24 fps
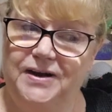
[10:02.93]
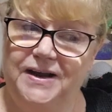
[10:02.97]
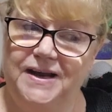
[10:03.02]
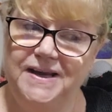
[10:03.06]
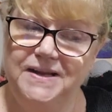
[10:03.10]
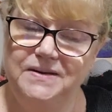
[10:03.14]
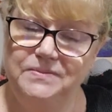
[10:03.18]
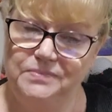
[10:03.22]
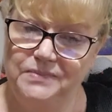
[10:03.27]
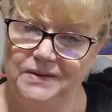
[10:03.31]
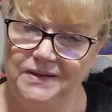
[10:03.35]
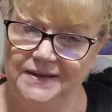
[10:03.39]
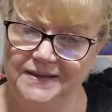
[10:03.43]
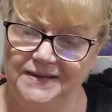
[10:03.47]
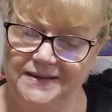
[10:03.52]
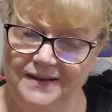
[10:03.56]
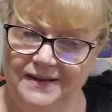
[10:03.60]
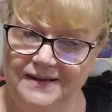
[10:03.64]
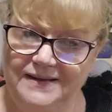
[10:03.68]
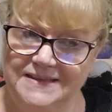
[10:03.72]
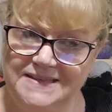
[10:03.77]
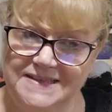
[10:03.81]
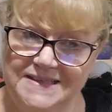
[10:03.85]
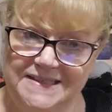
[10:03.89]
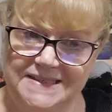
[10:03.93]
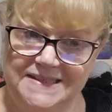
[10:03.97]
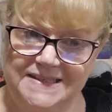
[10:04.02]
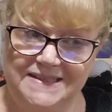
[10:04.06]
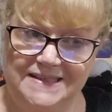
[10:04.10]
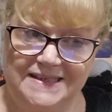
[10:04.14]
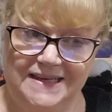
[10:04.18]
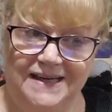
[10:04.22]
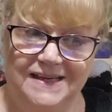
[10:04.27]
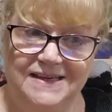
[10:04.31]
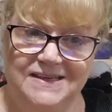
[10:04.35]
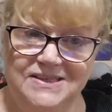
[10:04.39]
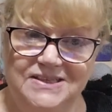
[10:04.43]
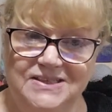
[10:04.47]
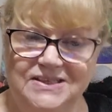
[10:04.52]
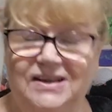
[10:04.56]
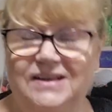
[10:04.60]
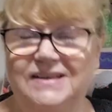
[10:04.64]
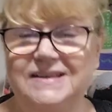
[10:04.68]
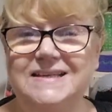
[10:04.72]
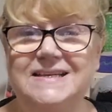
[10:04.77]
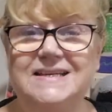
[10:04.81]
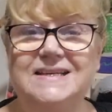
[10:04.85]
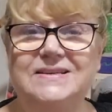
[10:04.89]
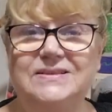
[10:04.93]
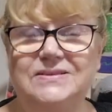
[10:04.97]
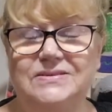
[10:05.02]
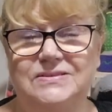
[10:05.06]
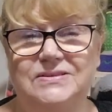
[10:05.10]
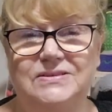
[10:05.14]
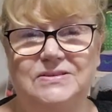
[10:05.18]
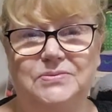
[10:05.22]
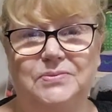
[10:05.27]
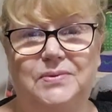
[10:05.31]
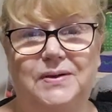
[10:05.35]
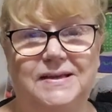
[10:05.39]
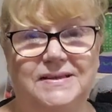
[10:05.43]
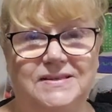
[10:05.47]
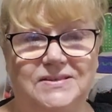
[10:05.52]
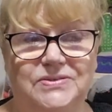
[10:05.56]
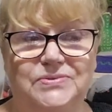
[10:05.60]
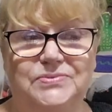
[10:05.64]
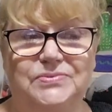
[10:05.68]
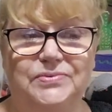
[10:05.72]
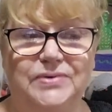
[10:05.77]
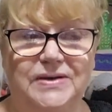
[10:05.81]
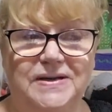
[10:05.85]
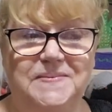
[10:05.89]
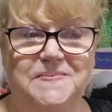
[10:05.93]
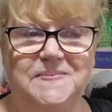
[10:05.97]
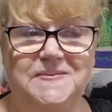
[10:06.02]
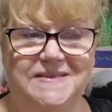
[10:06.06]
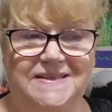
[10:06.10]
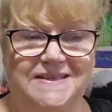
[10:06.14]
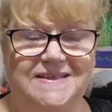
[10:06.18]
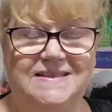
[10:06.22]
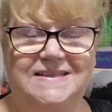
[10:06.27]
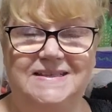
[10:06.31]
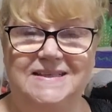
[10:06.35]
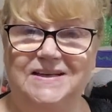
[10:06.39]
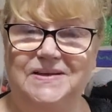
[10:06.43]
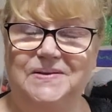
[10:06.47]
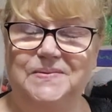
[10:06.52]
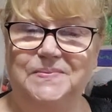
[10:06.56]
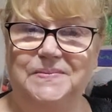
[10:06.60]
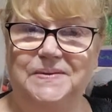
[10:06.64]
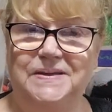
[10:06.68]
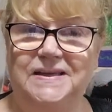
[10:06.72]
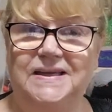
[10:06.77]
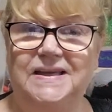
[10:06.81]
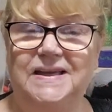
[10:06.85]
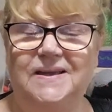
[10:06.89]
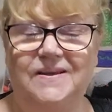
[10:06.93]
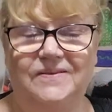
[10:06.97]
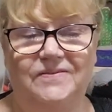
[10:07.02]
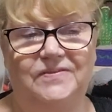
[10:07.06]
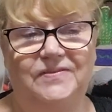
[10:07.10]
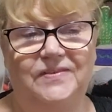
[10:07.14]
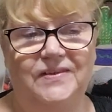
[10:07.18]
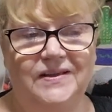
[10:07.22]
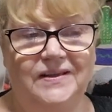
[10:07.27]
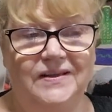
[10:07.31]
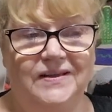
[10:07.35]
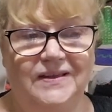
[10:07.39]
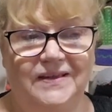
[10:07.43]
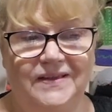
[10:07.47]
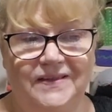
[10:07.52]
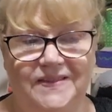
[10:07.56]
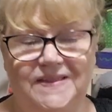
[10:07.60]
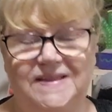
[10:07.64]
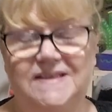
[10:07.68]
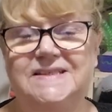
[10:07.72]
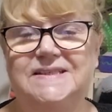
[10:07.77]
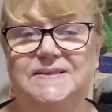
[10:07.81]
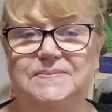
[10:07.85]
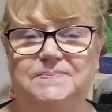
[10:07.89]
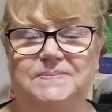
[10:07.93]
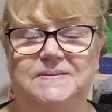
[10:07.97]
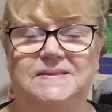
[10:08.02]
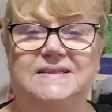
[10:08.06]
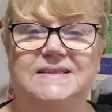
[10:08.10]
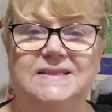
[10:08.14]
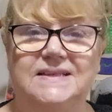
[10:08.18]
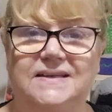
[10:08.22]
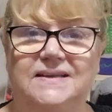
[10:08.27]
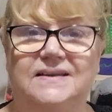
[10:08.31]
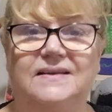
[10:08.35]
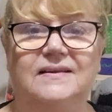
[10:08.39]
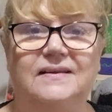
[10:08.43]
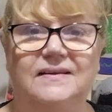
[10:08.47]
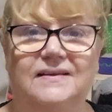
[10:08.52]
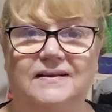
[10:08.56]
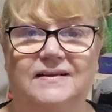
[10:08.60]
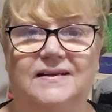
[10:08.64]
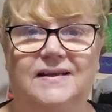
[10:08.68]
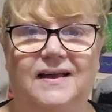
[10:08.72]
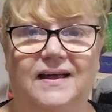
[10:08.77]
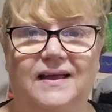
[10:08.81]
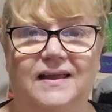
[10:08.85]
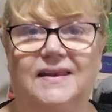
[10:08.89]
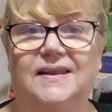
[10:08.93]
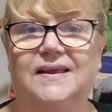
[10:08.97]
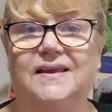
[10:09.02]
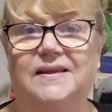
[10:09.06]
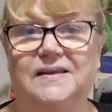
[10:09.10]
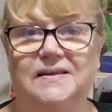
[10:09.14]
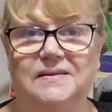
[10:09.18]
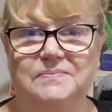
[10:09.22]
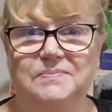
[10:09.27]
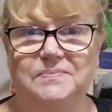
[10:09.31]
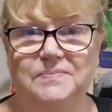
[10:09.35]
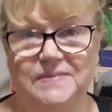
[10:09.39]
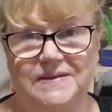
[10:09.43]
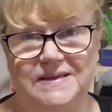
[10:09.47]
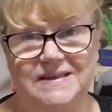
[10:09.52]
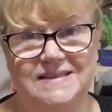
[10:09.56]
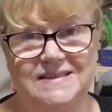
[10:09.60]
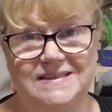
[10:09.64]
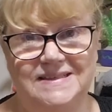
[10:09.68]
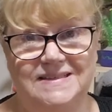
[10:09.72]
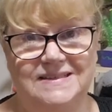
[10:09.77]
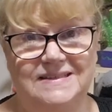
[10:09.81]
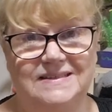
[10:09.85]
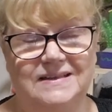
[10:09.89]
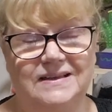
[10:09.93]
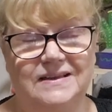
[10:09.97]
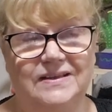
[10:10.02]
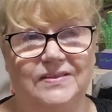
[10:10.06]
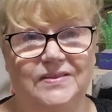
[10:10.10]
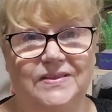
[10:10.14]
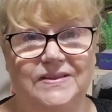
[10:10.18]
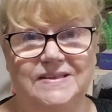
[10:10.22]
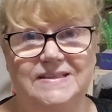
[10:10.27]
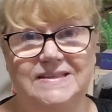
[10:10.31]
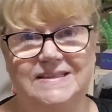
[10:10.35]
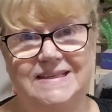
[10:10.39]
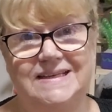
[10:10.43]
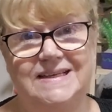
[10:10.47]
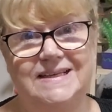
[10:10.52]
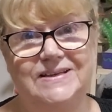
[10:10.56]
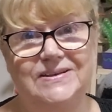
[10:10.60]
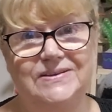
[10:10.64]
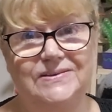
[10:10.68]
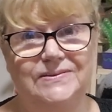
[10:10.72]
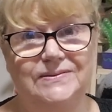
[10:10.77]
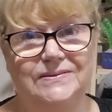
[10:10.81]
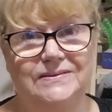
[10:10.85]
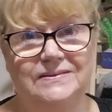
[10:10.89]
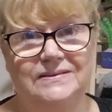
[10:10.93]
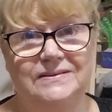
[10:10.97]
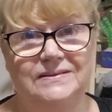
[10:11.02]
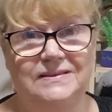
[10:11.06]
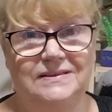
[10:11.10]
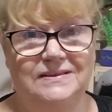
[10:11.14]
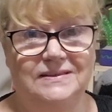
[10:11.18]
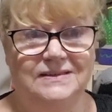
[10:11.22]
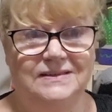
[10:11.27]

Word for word: raid my yarn stash I need to wait till Reeves can tell me if this particular color meets the teal